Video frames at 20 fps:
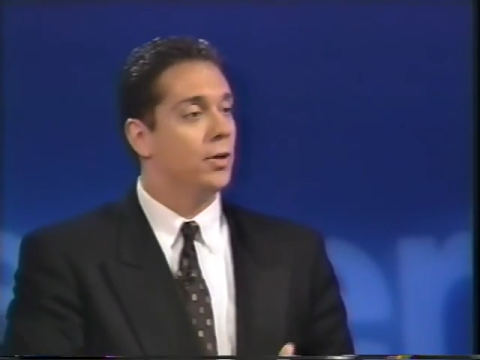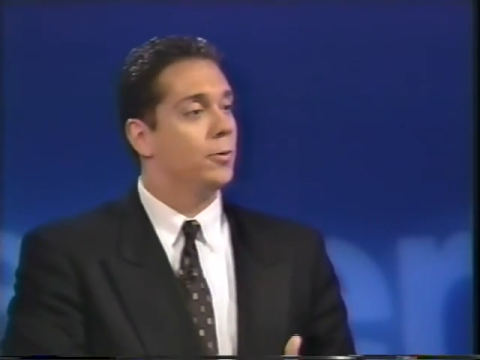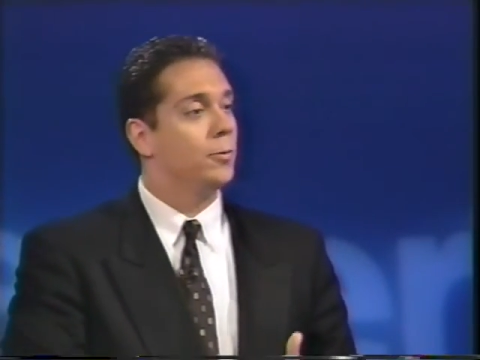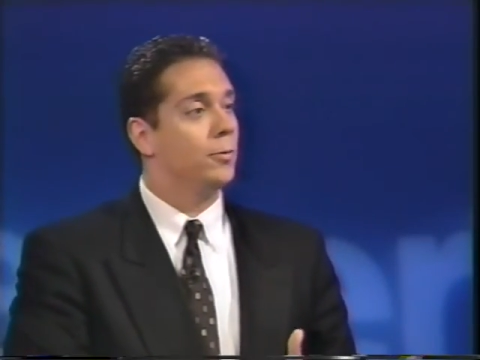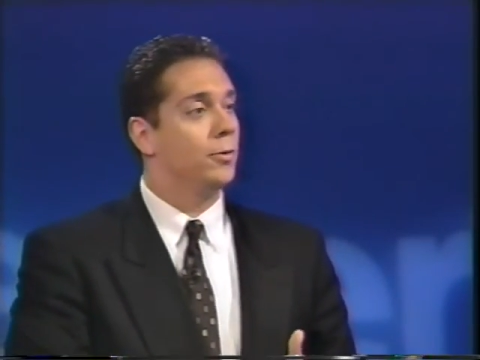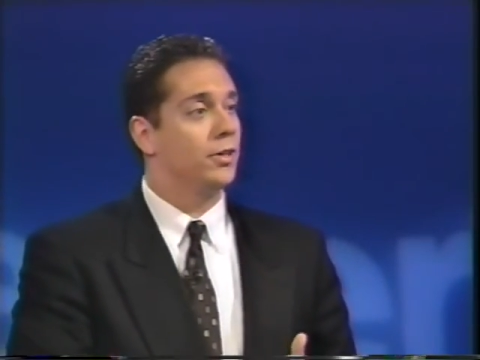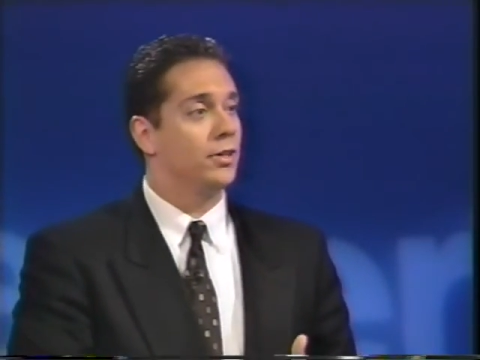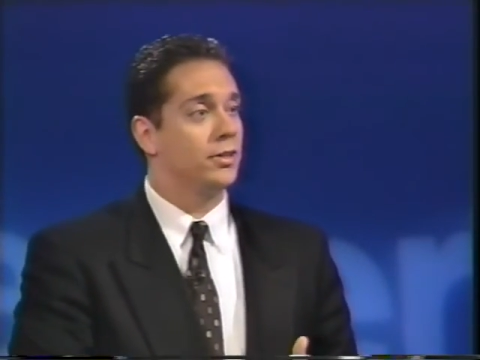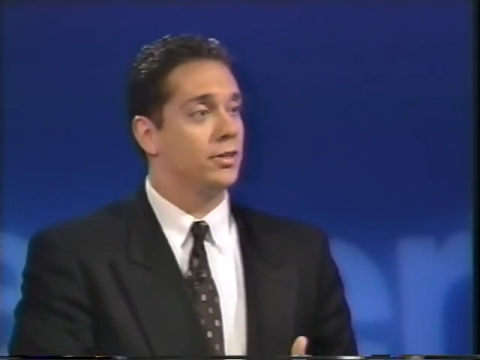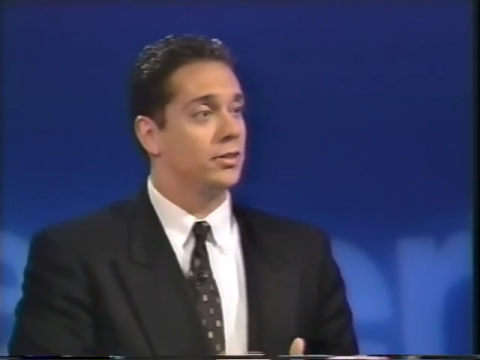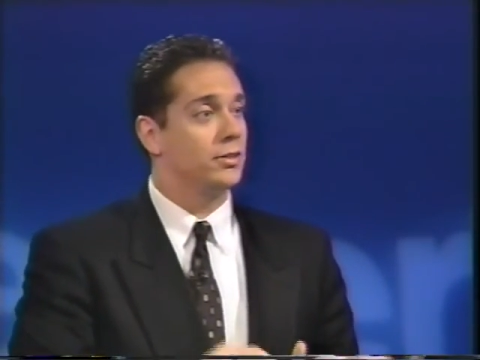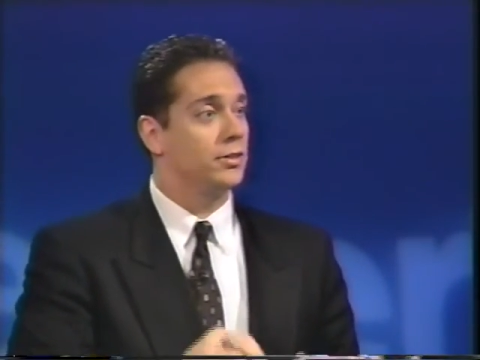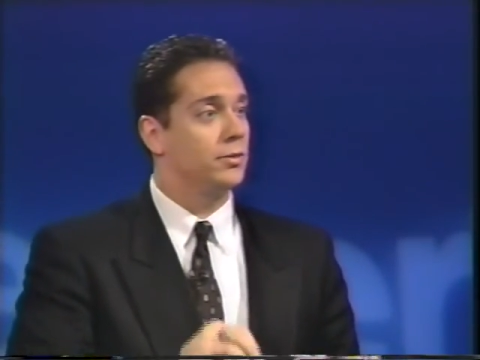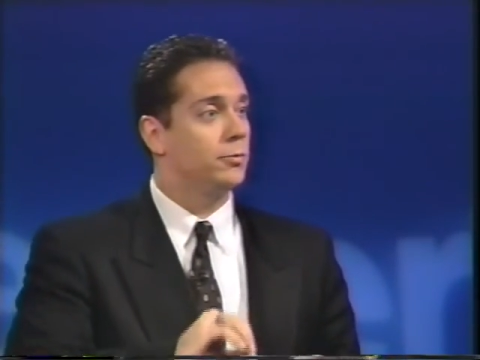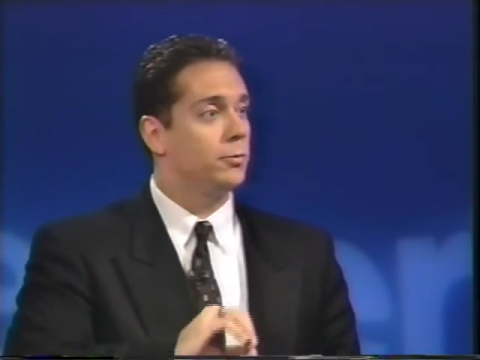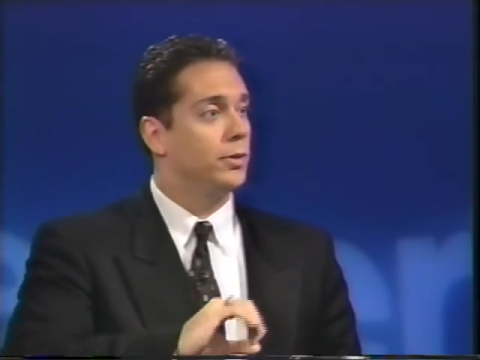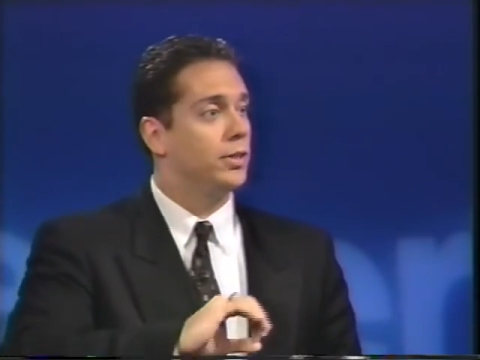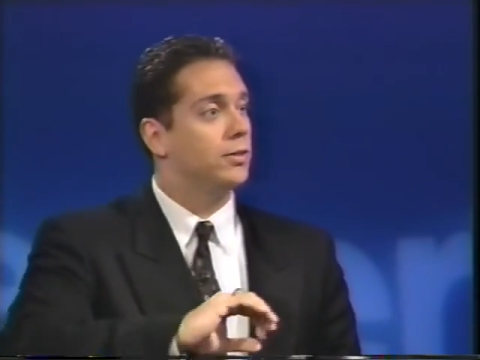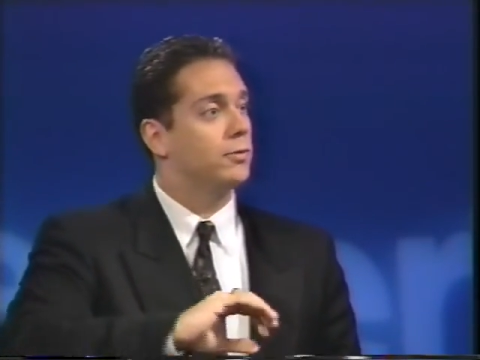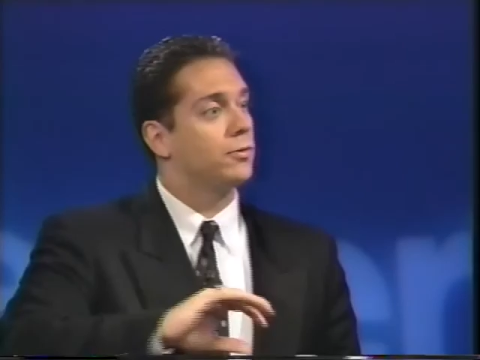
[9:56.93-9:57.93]
where
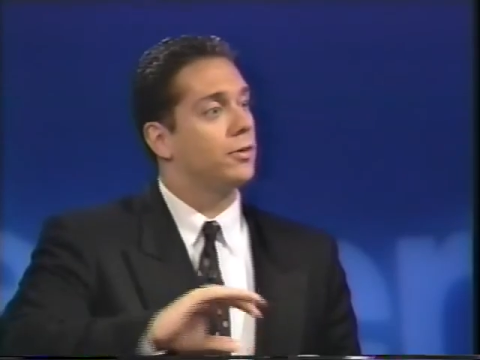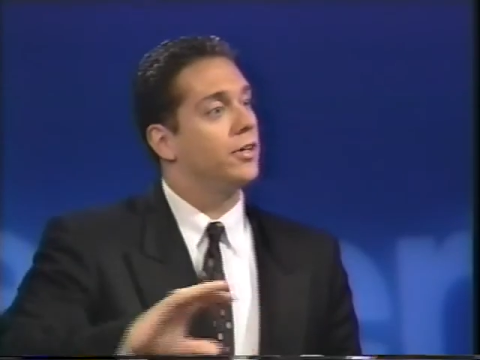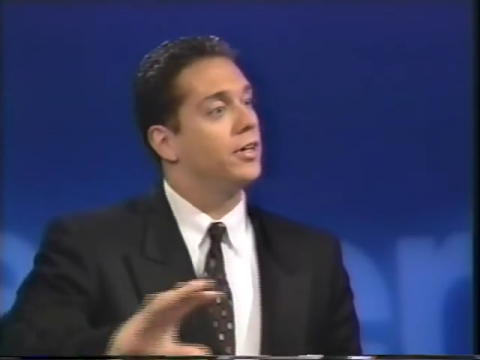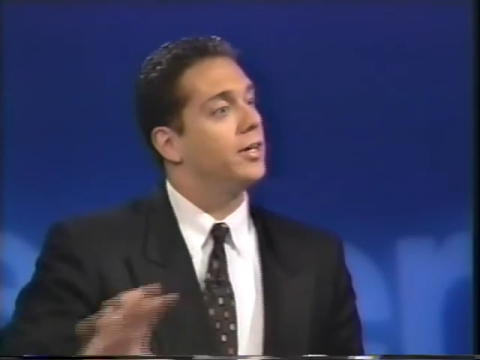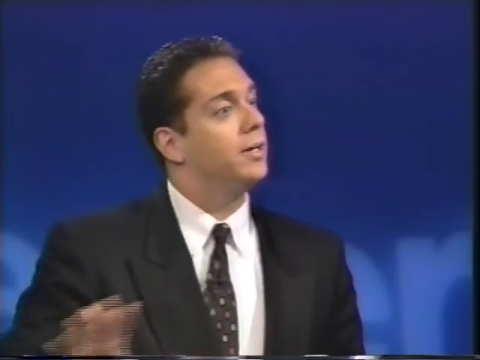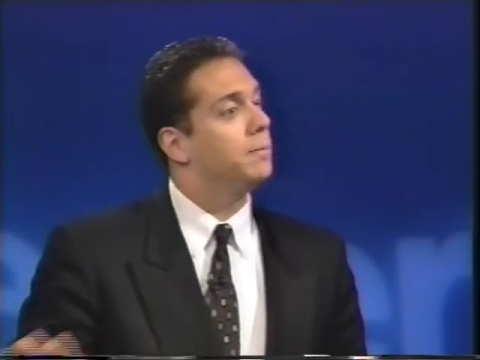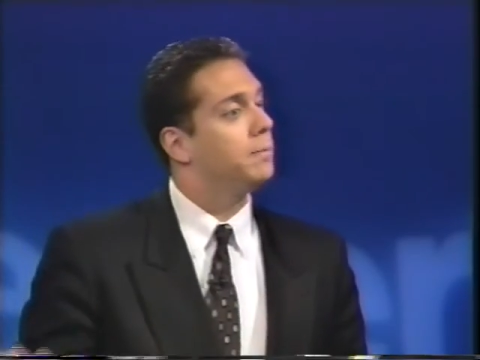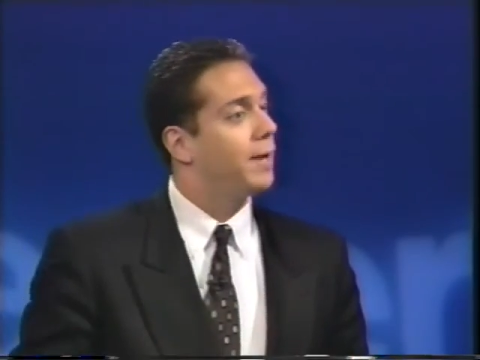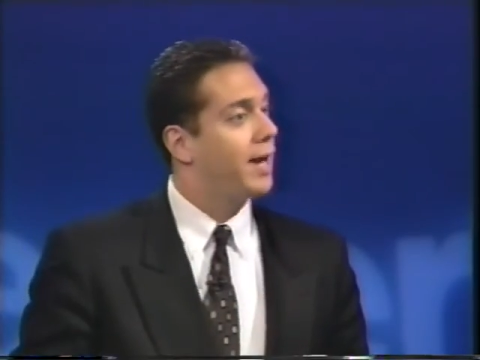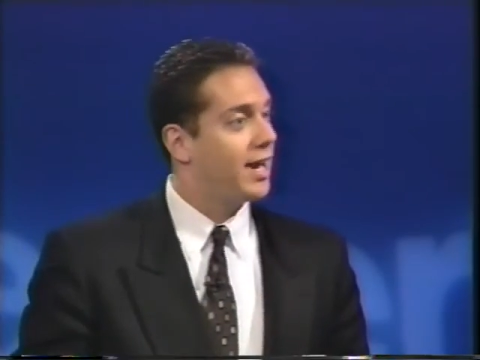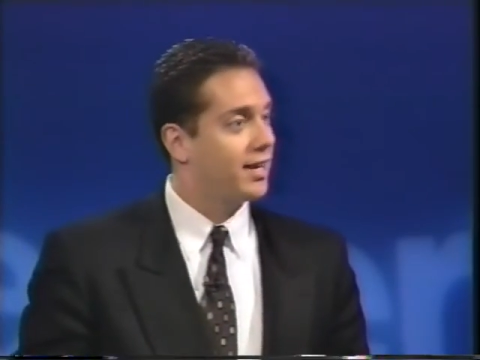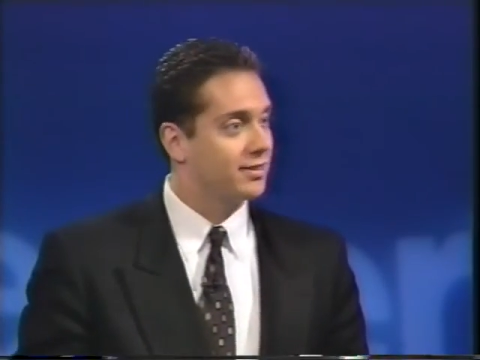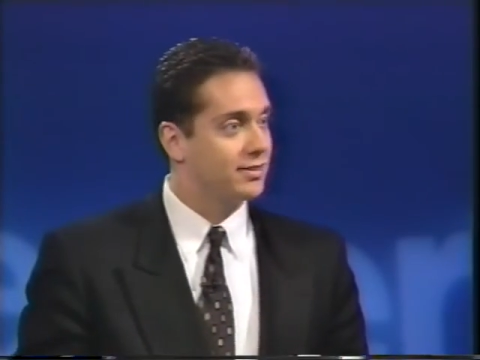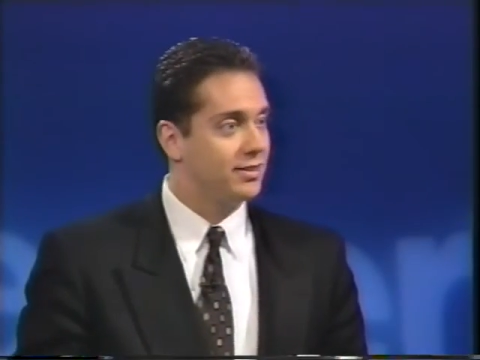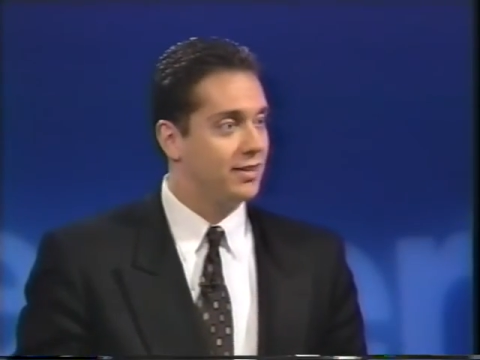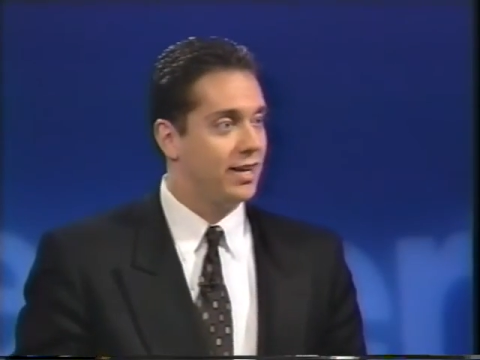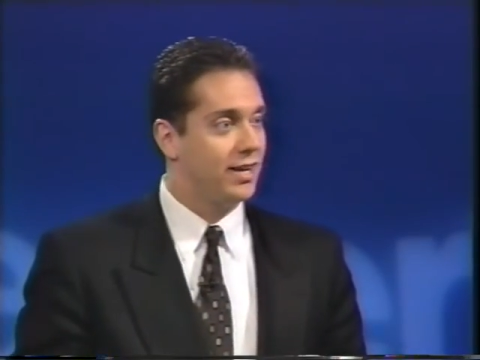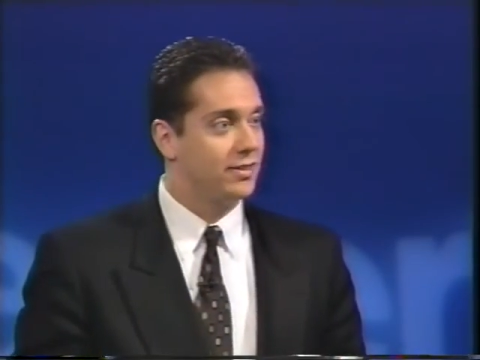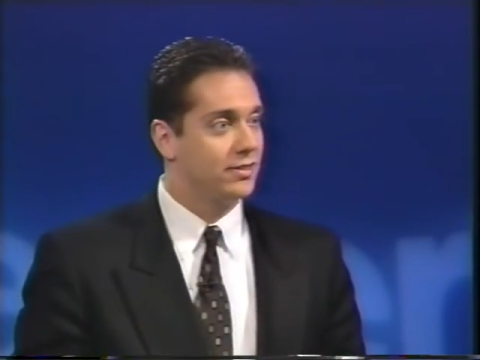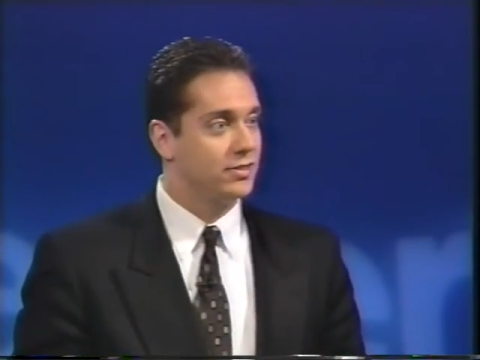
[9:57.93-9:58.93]
we can run impact
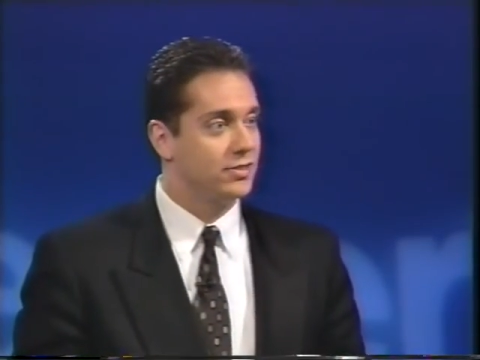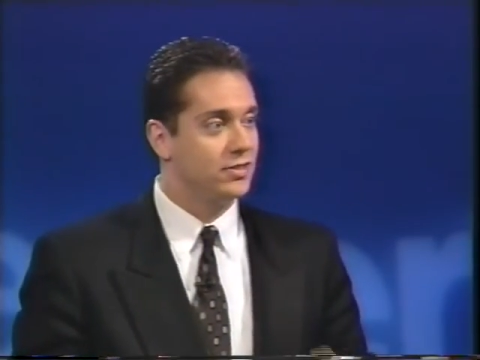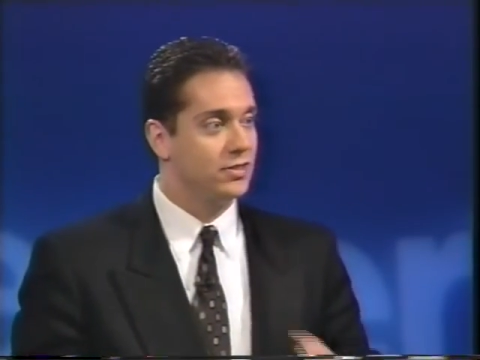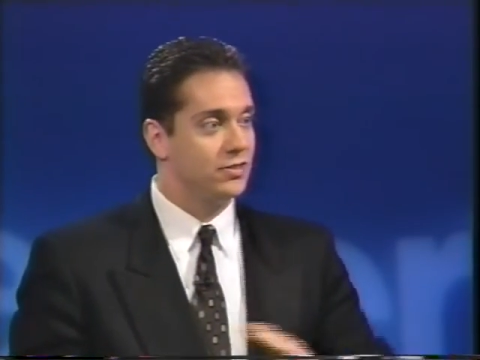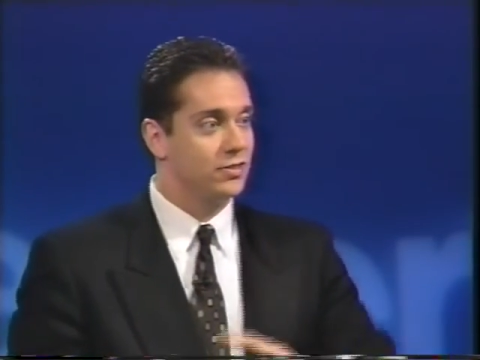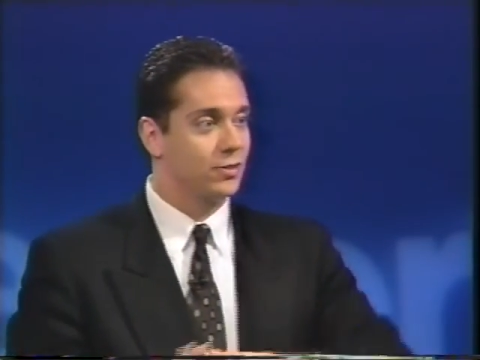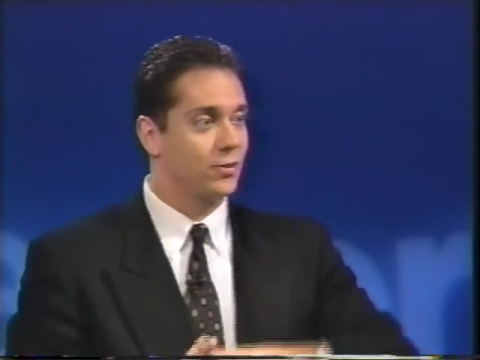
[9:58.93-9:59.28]
analyses